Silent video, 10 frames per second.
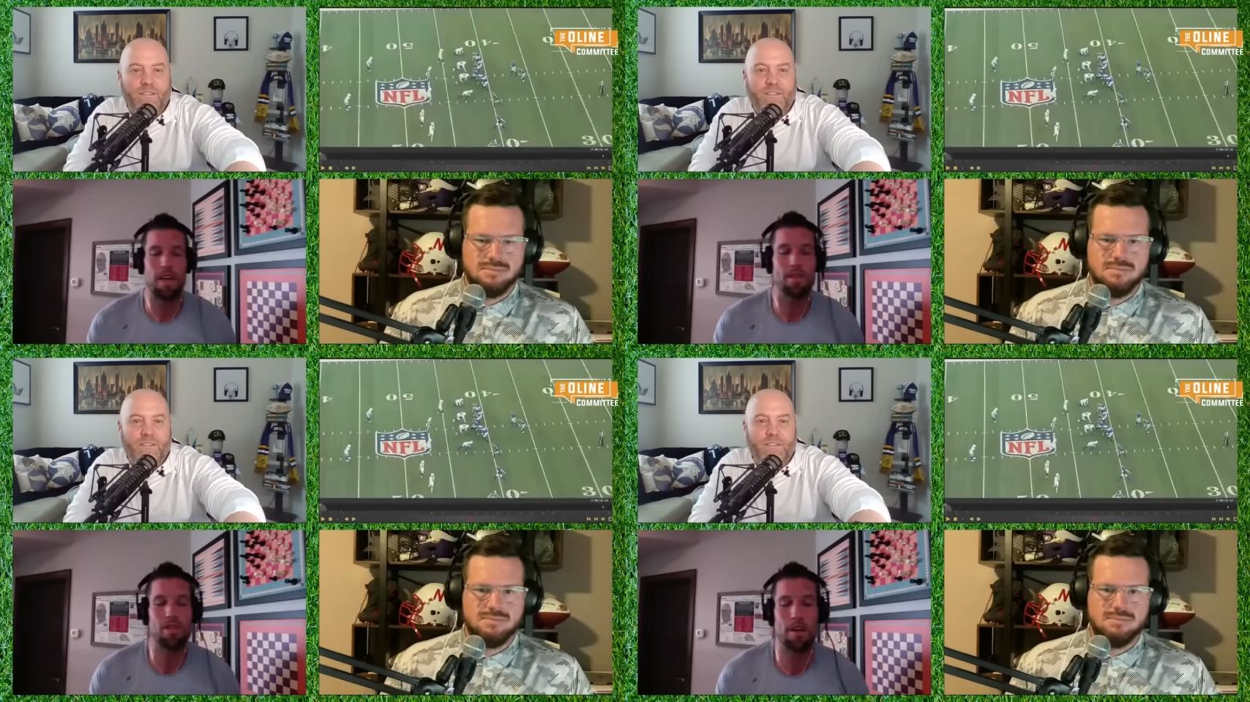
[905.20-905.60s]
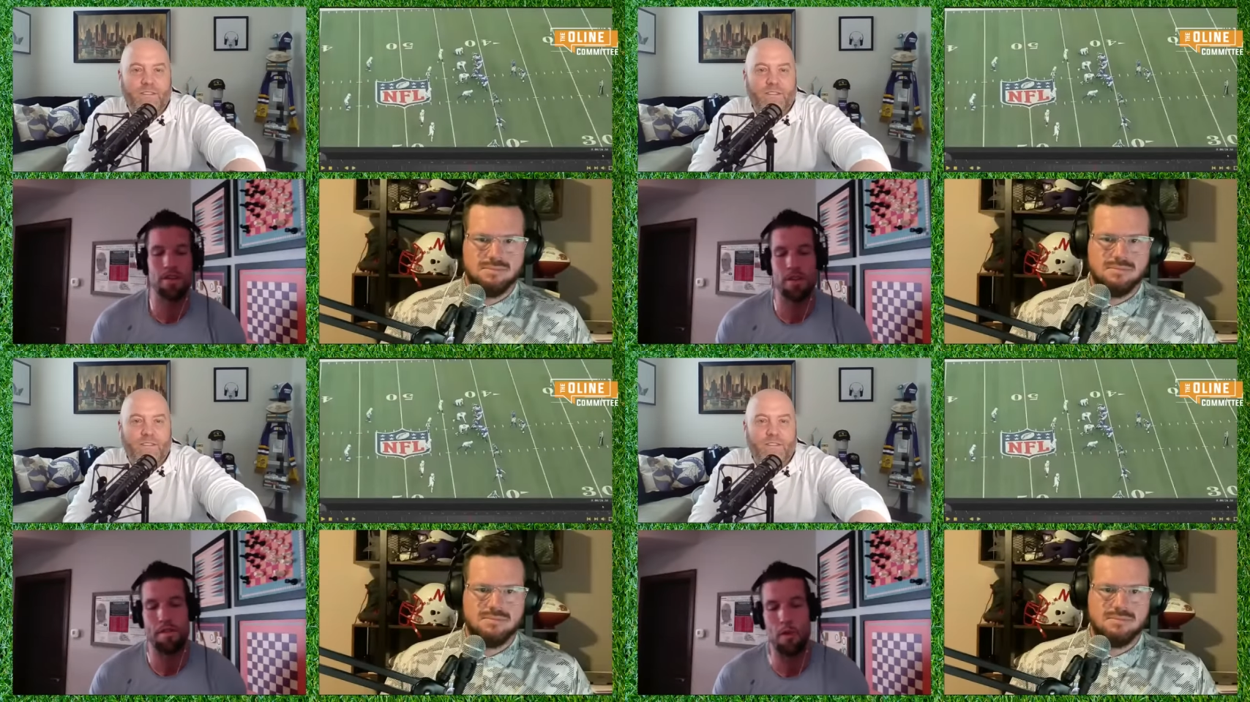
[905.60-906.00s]
Speaker 1: stuff
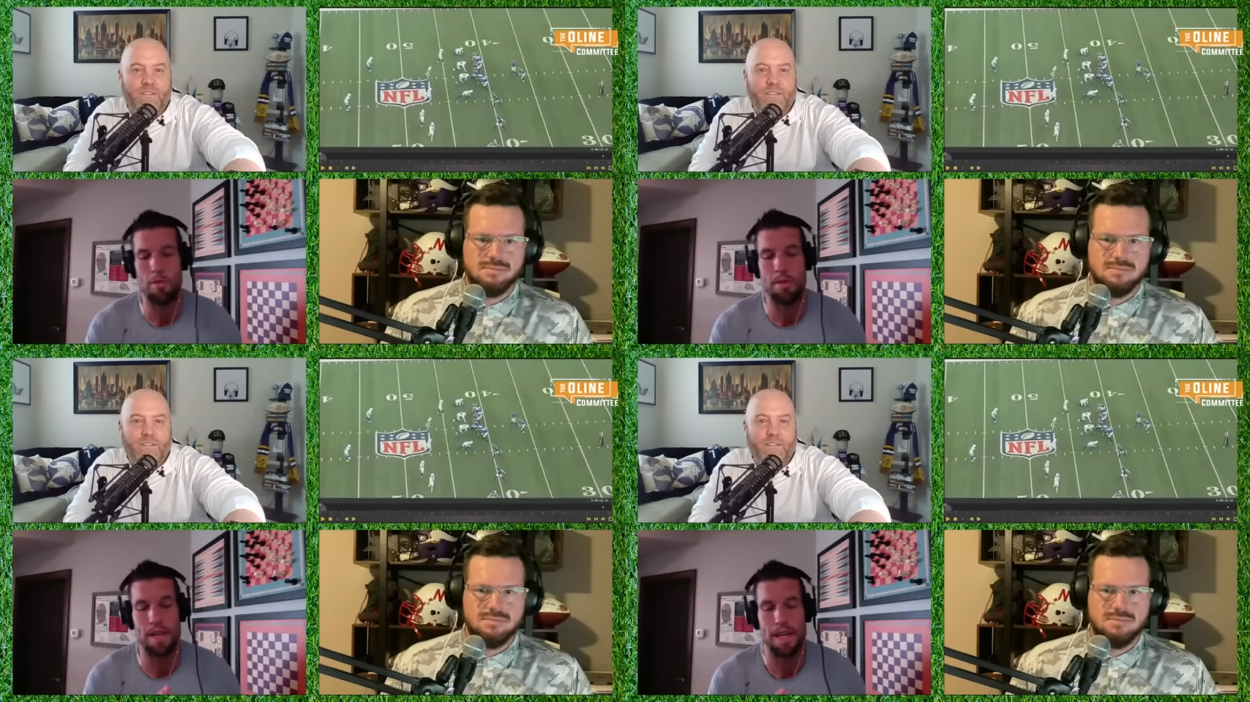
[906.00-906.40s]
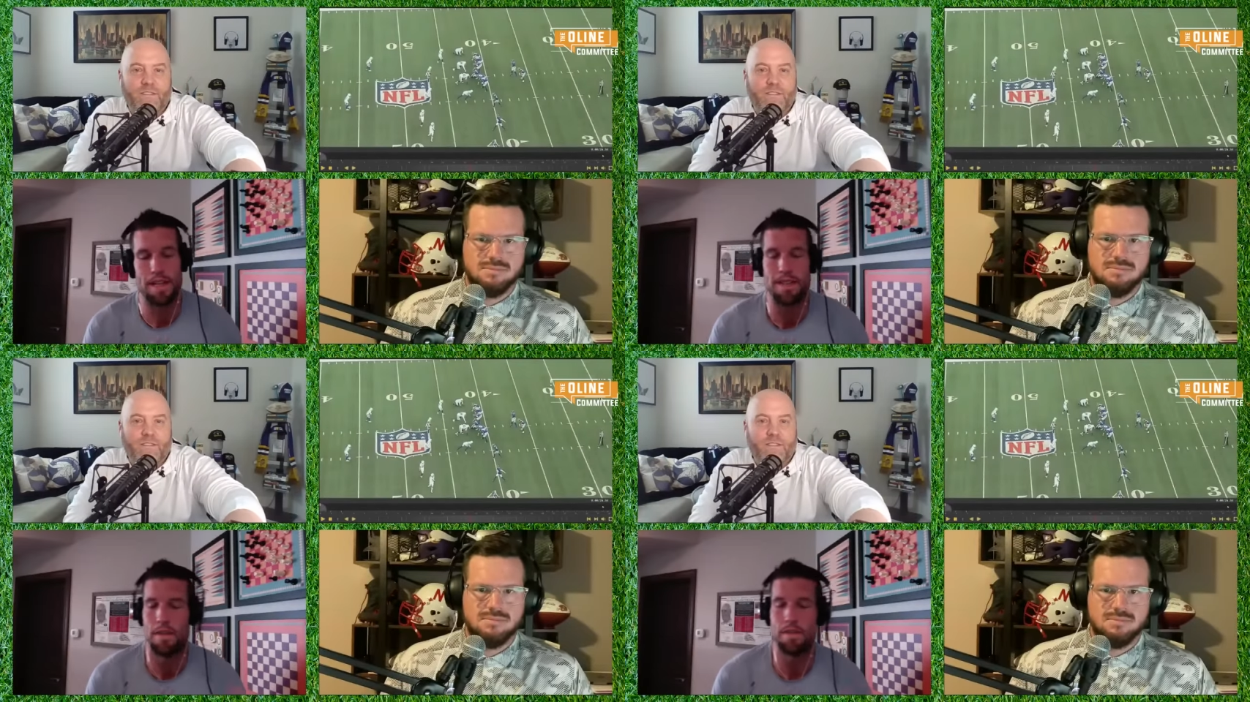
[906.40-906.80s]
starts to formulate
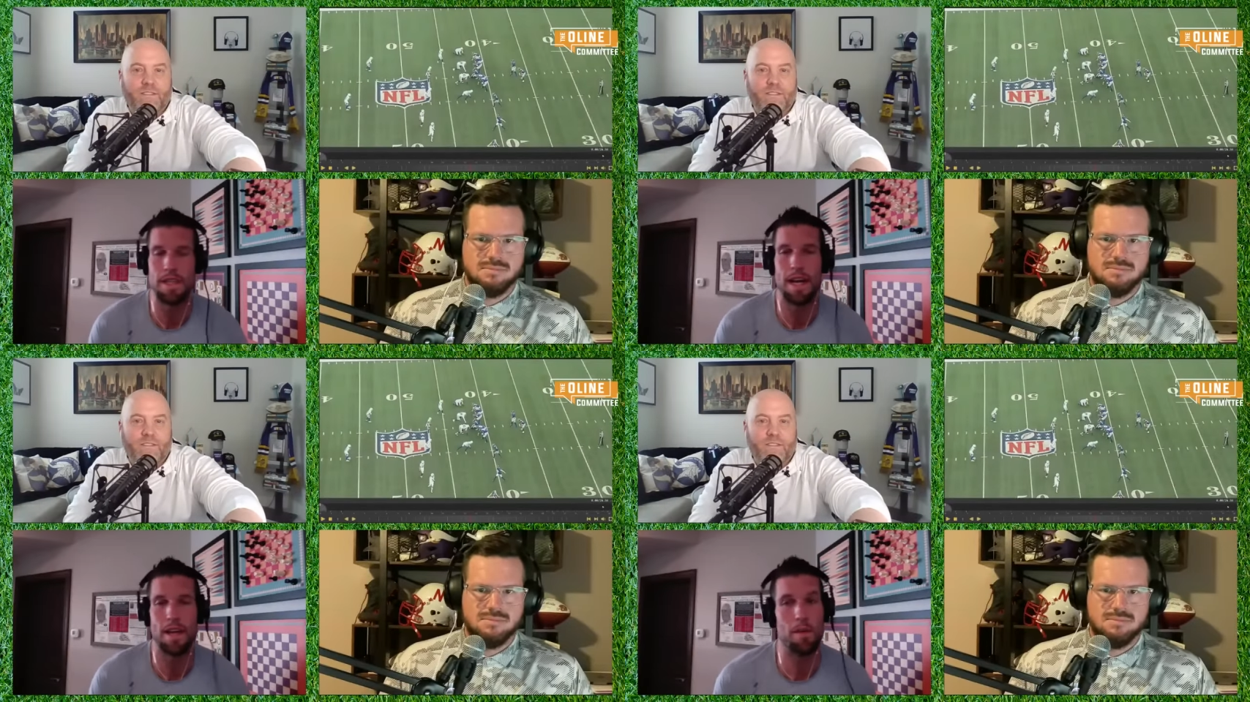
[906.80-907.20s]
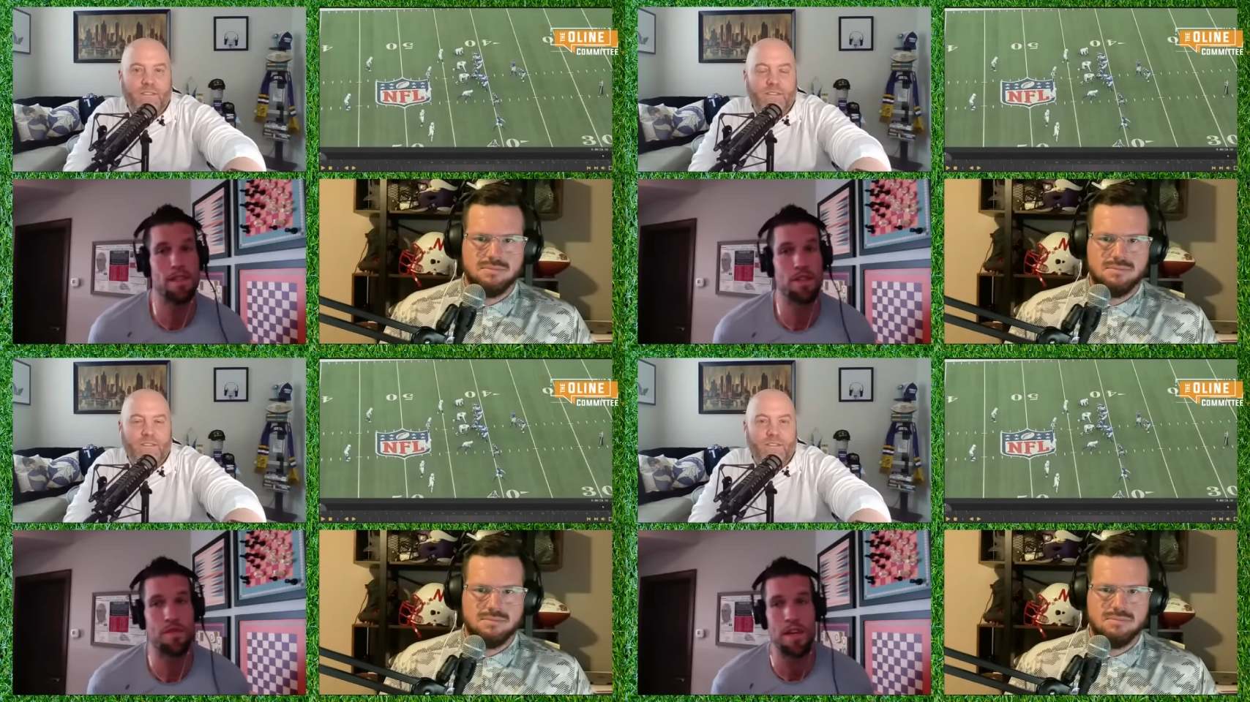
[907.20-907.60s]
itself together,
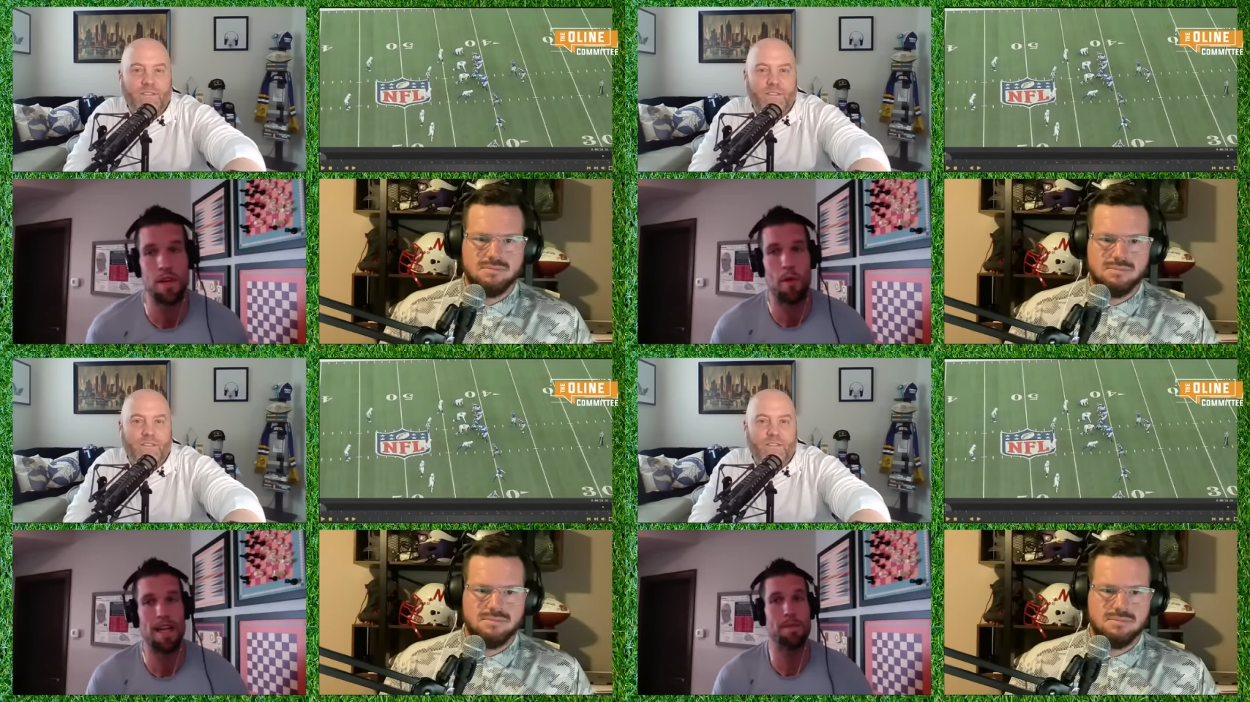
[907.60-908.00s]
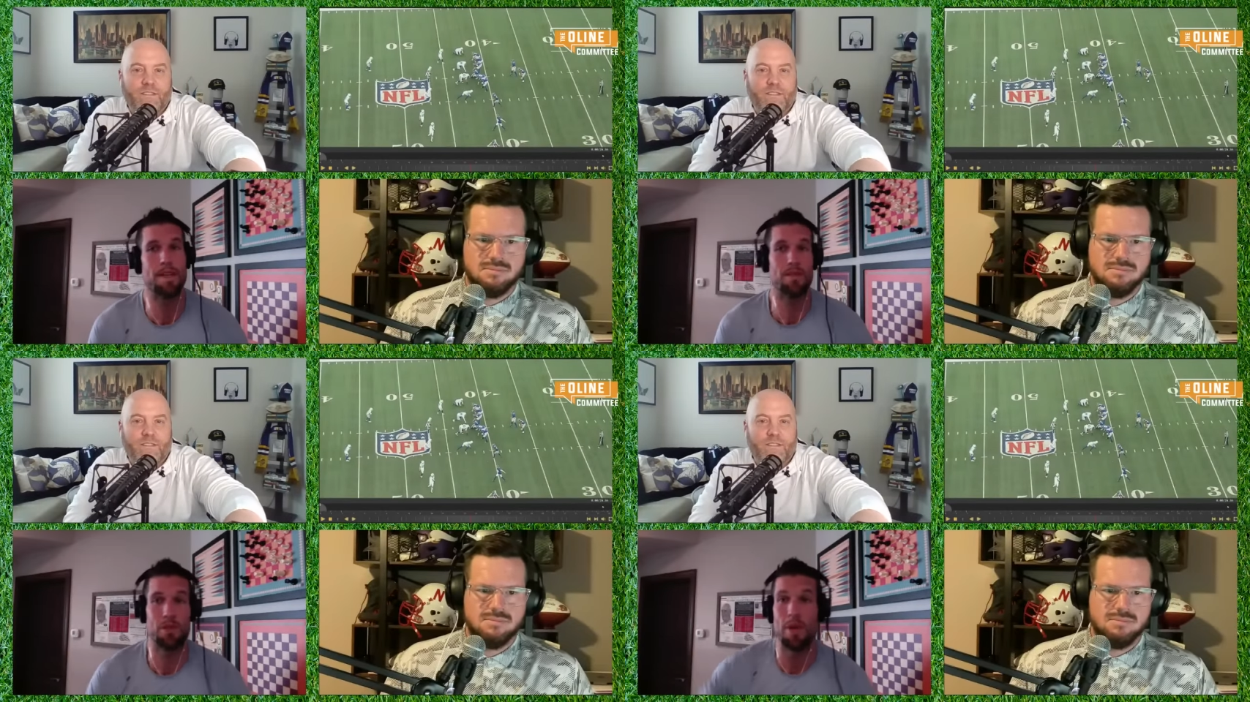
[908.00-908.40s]
which is fun to watch
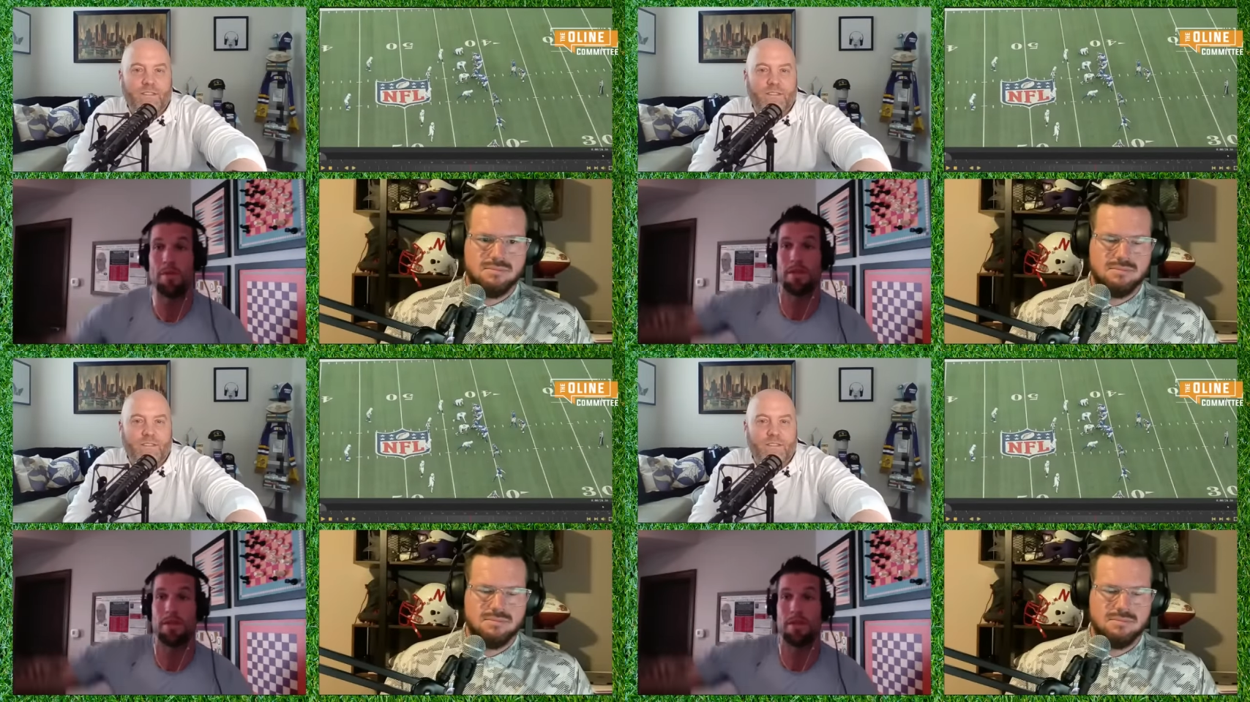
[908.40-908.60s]
because when you have